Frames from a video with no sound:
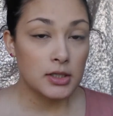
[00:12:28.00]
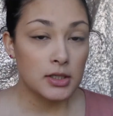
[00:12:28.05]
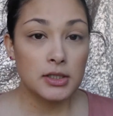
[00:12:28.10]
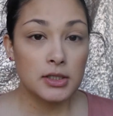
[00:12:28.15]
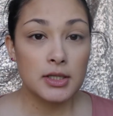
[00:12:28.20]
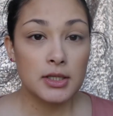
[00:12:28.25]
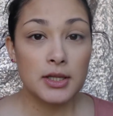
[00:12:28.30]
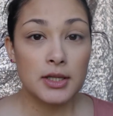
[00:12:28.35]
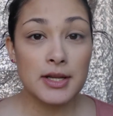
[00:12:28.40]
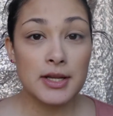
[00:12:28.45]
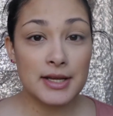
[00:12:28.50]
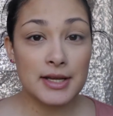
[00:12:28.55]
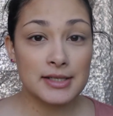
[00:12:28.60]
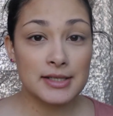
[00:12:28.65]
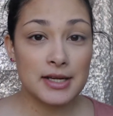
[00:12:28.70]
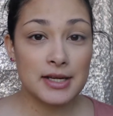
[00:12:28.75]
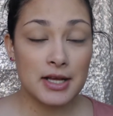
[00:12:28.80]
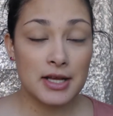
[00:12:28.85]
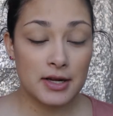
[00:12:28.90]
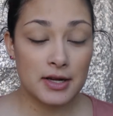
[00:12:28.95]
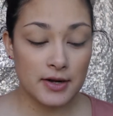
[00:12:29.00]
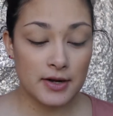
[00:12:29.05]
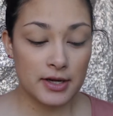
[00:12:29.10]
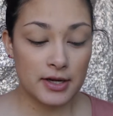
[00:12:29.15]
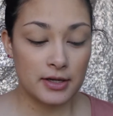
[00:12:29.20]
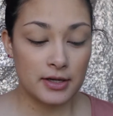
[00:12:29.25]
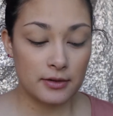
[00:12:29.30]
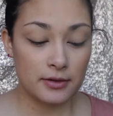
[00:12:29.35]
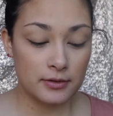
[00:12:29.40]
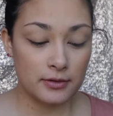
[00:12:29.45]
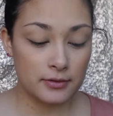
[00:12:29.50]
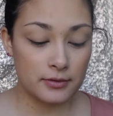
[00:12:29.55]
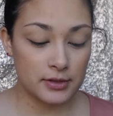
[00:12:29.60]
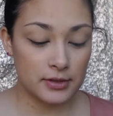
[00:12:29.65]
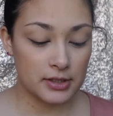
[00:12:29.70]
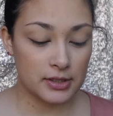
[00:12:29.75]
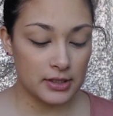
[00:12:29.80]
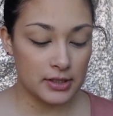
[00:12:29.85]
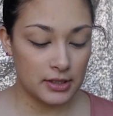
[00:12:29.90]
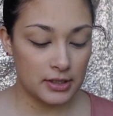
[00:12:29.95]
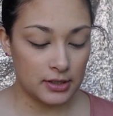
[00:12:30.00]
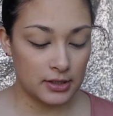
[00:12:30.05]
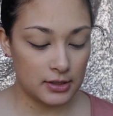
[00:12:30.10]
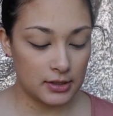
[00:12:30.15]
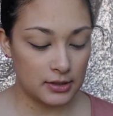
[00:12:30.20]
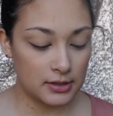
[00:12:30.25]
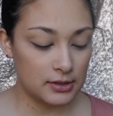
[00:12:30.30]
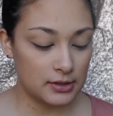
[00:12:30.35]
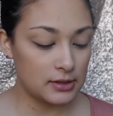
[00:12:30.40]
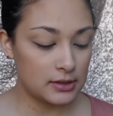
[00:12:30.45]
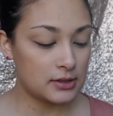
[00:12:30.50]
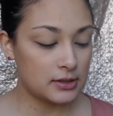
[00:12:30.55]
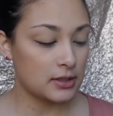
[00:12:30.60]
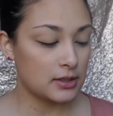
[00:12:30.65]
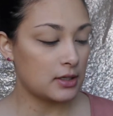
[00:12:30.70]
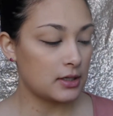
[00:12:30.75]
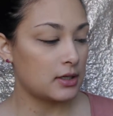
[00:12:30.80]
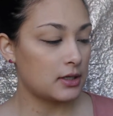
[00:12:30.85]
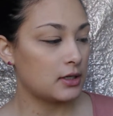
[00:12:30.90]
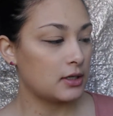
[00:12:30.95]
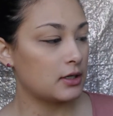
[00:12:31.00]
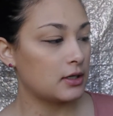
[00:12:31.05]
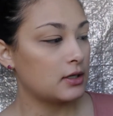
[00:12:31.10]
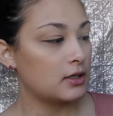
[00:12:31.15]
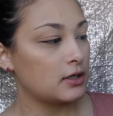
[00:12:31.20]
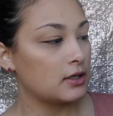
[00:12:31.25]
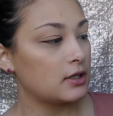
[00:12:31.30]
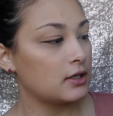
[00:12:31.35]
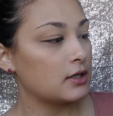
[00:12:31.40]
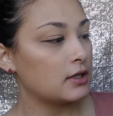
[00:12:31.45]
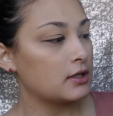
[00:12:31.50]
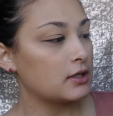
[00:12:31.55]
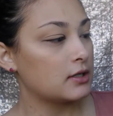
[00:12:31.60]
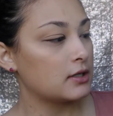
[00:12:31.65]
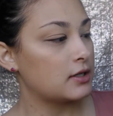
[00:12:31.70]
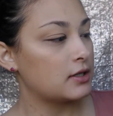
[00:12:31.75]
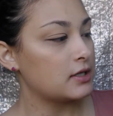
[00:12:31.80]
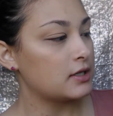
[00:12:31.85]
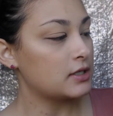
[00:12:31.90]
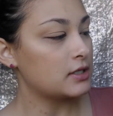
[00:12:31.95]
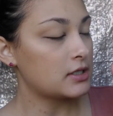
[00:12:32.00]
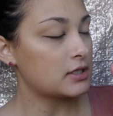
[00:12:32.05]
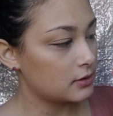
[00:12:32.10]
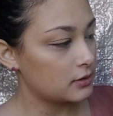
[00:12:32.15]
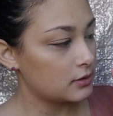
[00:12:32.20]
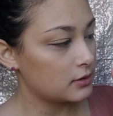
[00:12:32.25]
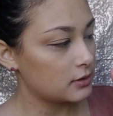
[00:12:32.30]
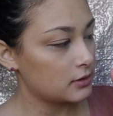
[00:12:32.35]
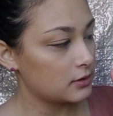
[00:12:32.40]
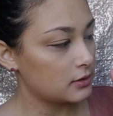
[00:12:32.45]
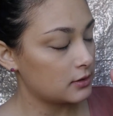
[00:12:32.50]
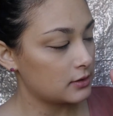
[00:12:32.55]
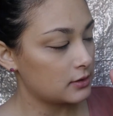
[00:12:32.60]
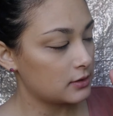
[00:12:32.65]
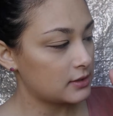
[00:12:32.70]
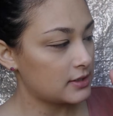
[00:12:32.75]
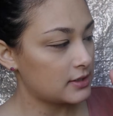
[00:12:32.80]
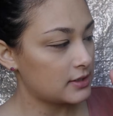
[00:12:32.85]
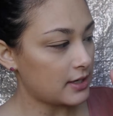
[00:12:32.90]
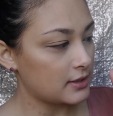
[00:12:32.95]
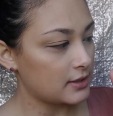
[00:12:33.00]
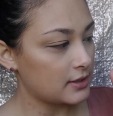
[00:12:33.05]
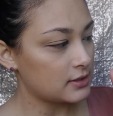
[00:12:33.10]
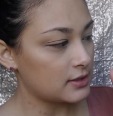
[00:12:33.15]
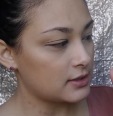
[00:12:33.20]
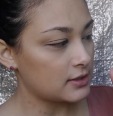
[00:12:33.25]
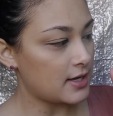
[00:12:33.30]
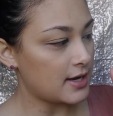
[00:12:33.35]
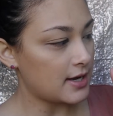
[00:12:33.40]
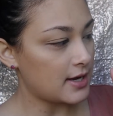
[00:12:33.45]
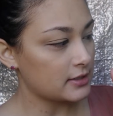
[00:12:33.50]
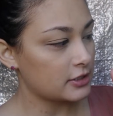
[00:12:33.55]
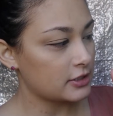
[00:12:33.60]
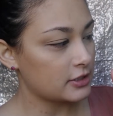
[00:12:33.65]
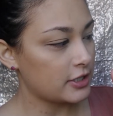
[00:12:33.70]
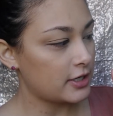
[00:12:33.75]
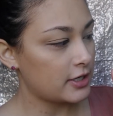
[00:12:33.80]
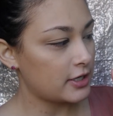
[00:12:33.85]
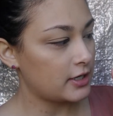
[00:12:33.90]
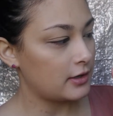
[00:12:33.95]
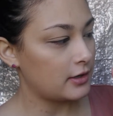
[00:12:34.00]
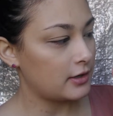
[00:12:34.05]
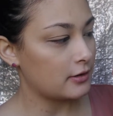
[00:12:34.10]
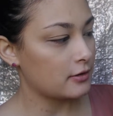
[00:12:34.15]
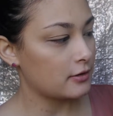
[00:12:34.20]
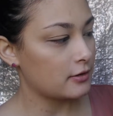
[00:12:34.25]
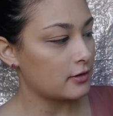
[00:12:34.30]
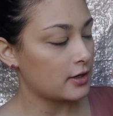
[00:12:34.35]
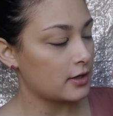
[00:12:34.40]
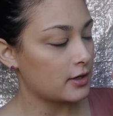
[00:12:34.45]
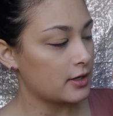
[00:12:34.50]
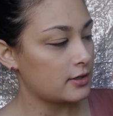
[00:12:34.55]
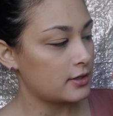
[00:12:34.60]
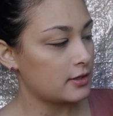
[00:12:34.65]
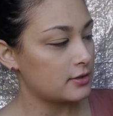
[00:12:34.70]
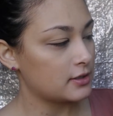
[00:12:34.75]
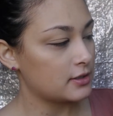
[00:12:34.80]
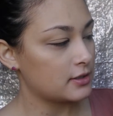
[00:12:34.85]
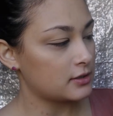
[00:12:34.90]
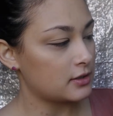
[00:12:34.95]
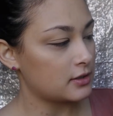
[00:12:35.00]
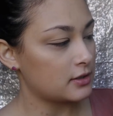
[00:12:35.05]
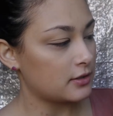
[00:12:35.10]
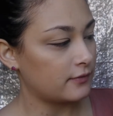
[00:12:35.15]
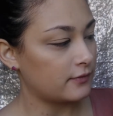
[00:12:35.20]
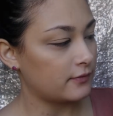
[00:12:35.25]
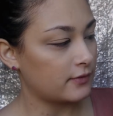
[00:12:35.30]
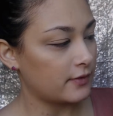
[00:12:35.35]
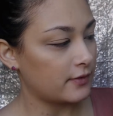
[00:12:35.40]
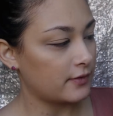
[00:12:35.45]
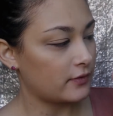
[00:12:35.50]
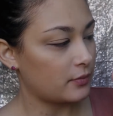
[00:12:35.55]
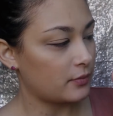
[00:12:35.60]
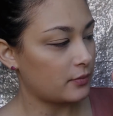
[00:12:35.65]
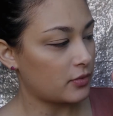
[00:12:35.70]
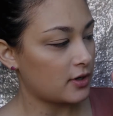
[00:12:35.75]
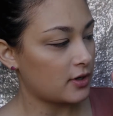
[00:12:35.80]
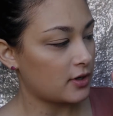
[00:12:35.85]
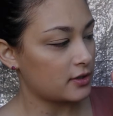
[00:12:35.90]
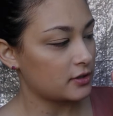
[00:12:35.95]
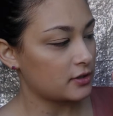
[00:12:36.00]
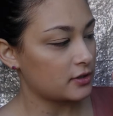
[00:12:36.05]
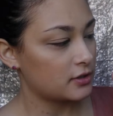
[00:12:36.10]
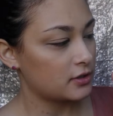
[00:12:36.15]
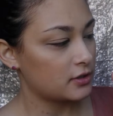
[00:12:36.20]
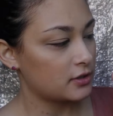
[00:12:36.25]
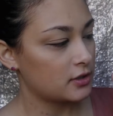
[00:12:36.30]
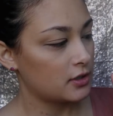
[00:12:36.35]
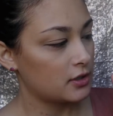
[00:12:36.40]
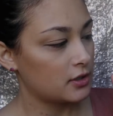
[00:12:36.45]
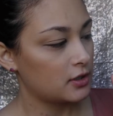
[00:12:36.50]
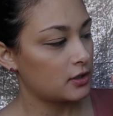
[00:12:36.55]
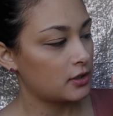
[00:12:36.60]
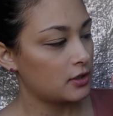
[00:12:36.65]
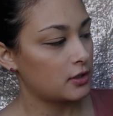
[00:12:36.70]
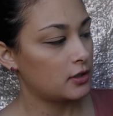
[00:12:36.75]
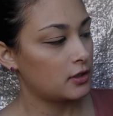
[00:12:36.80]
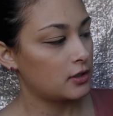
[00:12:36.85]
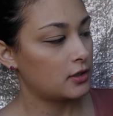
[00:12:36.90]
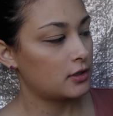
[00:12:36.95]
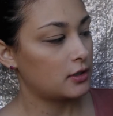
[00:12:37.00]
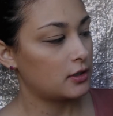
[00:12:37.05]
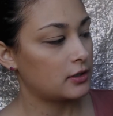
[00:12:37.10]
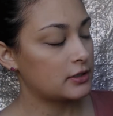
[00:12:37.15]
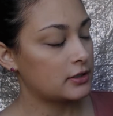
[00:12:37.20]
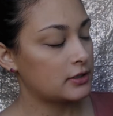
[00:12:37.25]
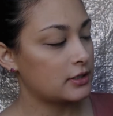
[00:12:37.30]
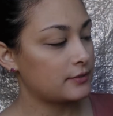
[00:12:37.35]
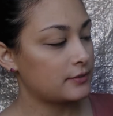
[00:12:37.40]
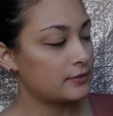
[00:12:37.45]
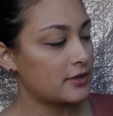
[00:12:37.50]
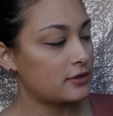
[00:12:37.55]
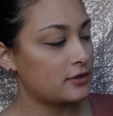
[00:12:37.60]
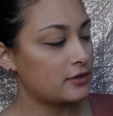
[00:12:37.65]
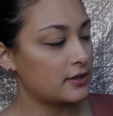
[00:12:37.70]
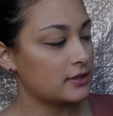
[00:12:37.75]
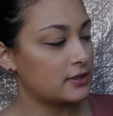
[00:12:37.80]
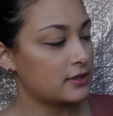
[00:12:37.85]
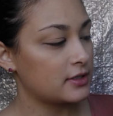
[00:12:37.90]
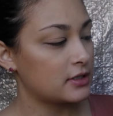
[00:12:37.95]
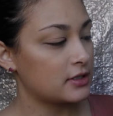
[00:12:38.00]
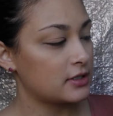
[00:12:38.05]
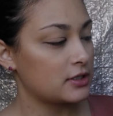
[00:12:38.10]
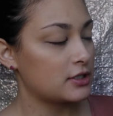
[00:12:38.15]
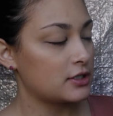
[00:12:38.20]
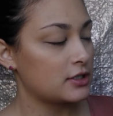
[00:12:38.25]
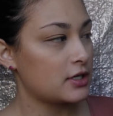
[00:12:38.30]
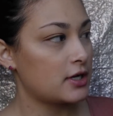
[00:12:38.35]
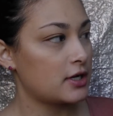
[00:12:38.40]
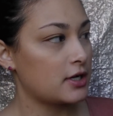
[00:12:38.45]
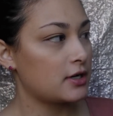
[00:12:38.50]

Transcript: The next color I use is this second to last shade here, and I use this on a fluffy brush. This is my transition shade.